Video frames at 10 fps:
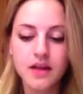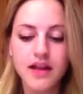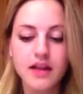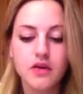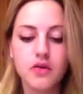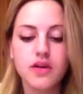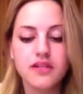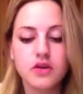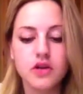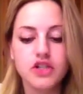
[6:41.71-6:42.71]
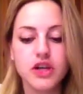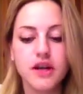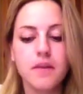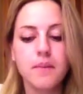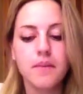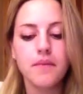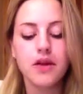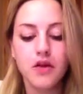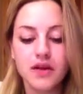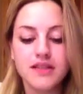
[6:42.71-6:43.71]
That alone is
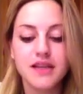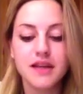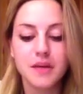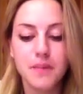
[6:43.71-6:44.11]
causing